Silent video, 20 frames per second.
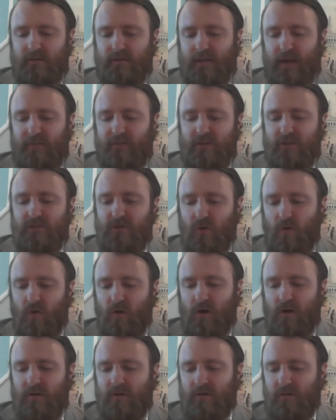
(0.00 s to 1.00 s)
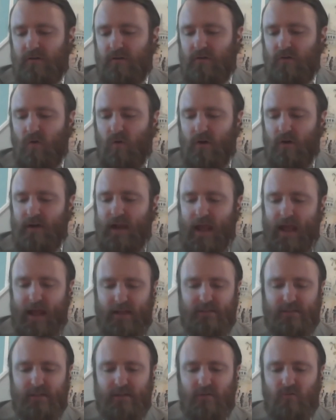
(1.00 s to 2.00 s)
David Dorn, Gordon
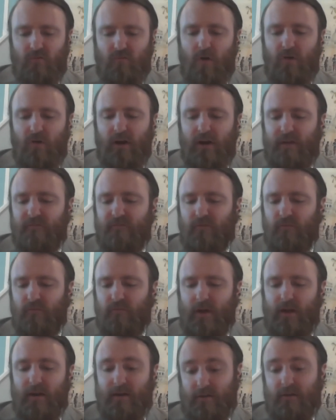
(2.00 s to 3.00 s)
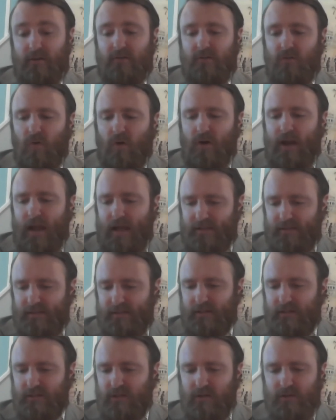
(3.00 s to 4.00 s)
Hanson wrote an inf- and Gordon
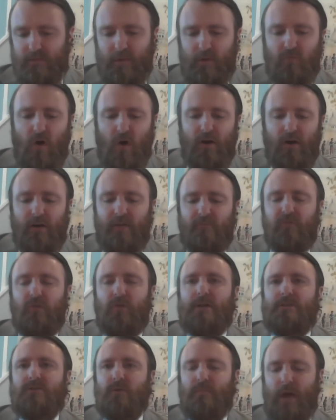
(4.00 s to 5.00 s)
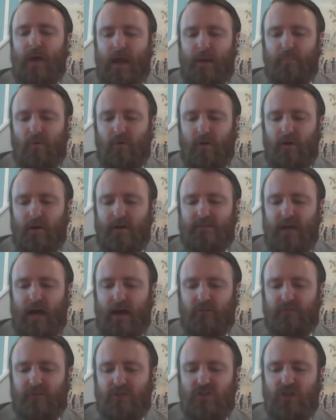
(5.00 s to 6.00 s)
Hanson, excuse me, wrote an influential paper
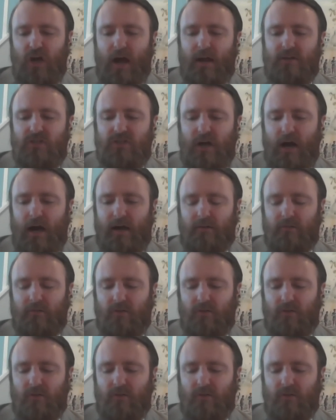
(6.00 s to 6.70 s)
entitled "The China Shock: